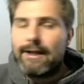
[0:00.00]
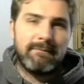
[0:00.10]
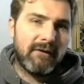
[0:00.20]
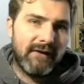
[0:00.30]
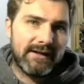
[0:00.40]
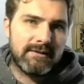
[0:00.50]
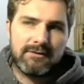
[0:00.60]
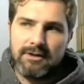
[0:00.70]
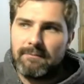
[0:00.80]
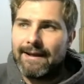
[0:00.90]
mythics
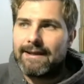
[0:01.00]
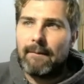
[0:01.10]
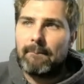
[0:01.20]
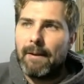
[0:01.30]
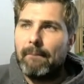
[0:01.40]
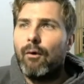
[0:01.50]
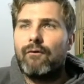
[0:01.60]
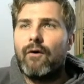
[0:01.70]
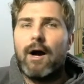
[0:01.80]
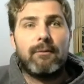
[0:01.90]
to make it a bit more
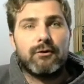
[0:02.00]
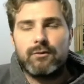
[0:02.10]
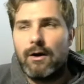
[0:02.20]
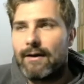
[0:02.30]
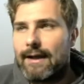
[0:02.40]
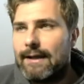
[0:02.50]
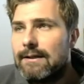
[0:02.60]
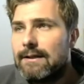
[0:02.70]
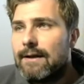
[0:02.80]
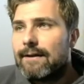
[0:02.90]
viable as well, okay?
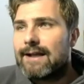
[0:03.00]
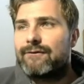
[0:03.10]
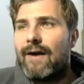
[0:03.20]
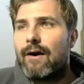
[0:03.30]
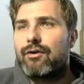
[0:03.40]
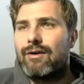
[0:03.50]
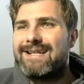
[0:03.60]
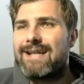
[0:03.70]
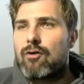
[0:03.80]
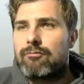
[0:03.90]
That's
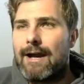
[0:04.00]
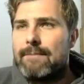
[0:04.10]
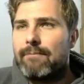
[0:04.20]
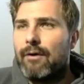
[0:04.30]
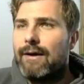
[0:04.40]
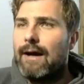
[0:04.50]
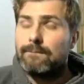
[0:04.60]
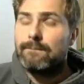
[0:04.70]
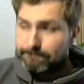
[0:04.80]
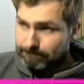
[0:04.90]
Valkyrie Rainbow. Now,
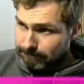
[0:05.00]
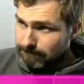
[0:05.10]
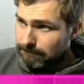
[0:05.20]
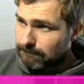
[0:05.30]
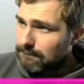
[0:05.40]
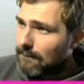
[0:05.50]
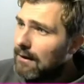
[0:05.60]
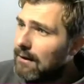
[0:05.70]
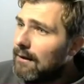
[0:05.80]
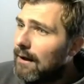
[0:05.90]

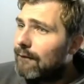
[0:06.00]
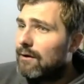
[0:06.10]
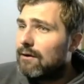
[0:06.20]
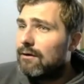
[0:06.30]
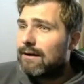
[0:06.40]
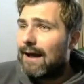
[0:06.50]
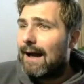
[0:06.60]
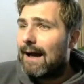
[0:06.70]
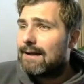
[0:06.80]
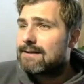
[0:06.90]
if we look
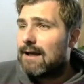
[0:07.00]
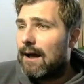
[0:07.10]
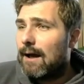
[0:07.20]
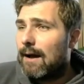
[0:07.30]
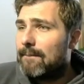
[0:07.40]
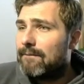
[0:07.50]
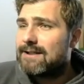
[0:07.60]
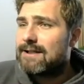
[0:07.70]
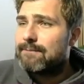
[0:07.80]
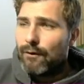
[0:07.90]
at...
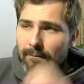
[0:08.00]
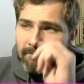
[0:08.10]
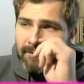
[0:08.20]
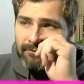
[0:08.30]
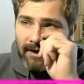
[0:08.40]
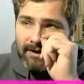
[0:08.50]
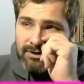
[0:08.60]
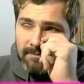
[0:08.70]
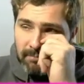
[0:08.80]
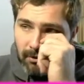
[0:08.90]
this is more of a
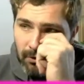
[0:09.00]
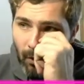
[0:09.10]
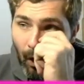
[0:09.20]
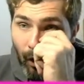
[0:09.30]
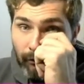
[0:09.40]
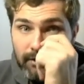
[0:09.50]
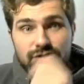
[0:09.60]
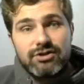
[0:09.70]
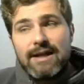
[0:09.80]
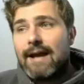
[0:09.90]
mid-range
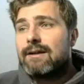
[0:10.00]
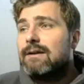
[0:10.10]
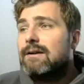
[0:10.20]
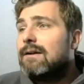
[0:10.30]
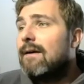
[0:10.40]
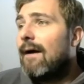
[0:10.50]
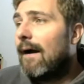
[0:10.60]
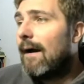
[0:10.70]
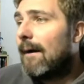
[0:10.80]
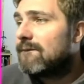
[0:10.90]
blue-orange deck.
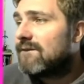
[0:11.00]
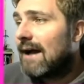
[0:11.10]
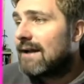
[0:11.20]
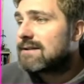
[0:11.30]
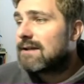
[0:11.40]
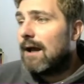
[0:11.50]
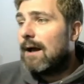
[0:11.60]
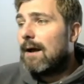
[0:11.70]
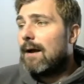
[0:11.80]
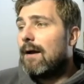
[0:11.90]

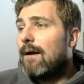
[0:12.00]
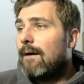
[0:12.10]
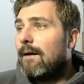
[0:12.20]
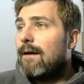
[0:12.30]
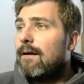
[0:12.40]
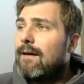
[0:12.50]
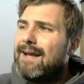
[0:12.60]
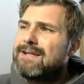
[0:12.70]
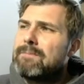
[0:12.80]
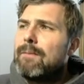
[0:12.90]
That
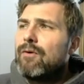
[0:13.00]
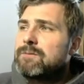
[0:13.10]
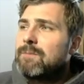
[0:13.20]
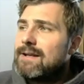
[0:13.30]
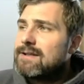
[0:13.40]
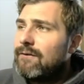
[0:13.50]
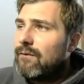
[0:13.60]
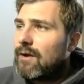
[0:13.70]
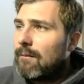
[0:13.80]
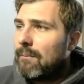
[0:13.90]
is a bit more expensive. If you
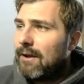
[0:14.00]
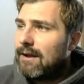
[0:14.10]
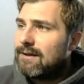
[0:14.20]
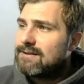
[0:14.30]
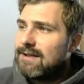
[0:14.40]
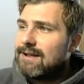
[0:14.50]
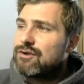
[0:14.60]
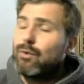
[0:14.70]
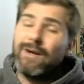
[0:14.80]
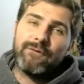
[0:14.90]
come up here, you can see it's
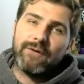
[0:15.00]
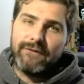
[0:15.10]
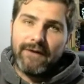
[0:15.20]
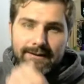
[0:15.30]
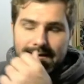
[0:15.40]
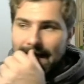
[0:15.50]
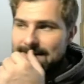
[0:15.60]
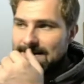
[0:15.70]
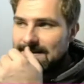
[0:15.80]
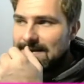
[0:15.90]
23,000
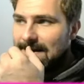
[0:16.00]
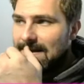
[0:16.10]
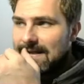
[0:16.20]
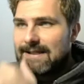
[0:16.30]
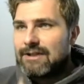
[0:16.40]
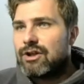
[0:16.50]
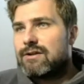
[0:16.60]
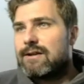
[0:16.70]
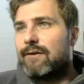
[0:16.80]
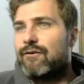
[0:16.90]
essence. So that shows
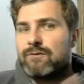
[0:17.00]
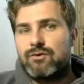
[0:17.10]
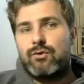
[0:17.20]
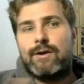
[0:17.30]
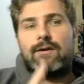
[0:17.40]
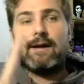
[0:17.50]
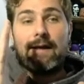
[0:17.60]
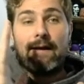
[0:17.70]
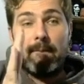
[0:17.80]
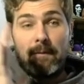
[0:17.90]
the difference between like
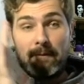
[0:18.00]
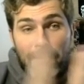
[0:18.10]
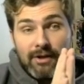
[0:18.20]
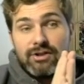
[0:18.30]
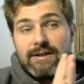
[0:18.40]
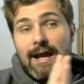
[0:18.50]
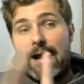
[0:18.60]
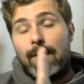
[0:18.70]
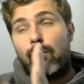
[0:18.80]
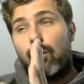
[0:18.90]
a budget deck
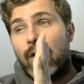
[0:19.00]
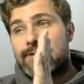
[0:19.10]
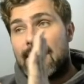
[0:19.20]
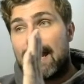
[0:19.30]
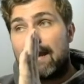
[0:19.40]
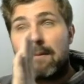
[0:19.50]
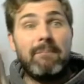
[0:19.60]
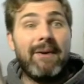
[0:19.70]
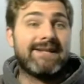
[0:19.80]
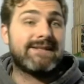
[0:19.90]
and what a
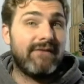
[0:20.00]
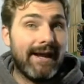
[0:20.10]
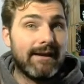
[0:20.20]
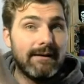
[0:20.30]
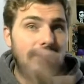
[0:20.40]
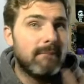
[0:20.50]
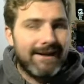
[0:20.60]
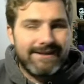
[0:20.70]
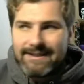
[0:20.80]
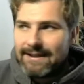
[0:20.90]
competitive deck
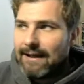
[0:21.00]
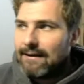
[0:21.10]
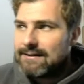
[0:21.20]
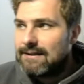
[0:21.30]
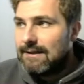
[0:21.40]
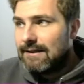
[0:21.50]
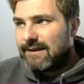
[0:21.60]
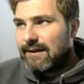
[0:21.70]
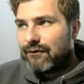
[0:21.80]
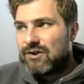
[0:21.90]
basically is. The
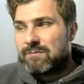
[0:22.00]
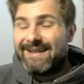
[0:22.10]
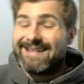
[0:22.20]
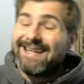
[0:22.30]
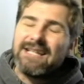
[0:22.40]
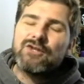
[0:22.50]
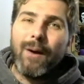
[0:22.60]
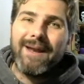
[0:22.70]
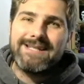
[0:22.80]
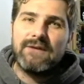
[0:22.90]
difference being nearly
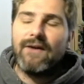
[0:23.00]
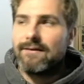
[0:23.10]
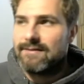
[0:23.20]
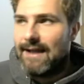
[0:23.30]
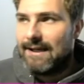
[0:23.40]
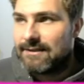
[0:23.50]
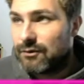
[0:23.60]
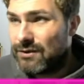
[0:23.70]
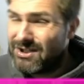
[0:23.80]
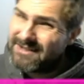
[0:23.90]
20,000 essence,
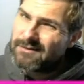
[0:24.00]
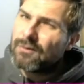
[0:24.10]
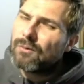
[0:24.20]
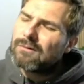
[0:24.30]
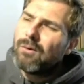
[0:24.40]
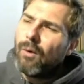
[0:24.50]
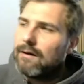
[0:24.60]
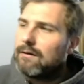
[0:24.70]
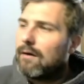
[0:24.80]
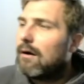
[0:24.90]
which is quite a
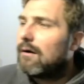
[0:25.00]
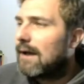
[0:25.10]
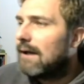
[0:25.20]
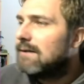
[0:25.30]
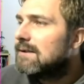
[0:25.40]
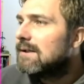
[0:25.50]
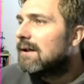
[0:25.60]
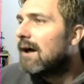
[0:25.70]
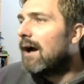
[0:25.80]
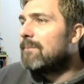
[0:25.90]
lot, okay?
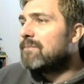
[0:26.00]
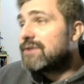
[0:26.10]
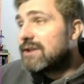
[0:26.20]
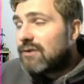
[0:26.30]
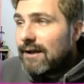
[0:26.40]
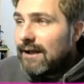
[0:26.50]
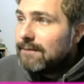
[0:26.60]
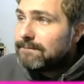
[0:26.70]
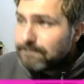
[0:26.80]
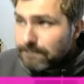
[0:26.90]
So this guy
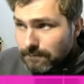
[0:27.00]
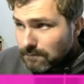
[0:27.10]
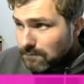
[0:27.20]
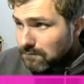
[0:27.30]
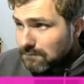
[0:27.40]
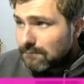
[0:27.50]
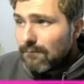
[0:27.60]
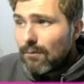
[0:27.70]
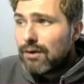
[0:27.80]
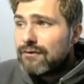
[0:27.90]
here,
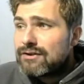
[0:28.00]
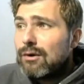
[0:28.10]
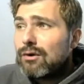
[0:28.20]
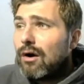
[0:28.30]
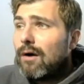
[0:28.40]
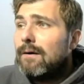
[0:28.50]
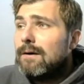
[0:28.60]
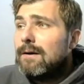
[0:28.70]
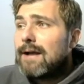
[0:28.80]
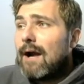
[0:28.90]
you've still got
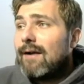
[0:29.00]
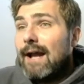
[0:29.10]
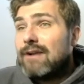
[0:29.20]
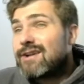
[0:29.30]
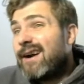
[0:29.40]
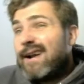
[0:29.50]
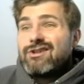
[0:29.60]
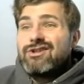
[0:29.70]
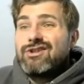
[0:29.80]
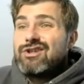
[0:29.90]
Karen Henge. Karen Henge
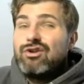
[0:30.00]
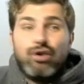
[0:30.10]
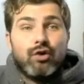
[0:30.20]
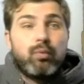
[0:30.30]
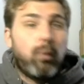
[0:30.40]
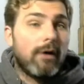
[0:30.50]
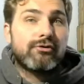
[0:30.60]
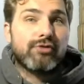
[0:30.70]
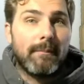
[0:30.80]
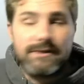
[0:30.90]
is just a good
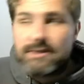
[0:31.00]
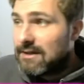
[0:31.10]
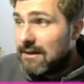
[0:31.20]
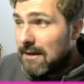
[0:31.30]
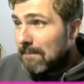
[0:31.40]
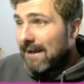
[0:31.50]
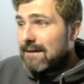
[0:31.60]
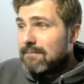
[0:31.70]
one-drop. It's just making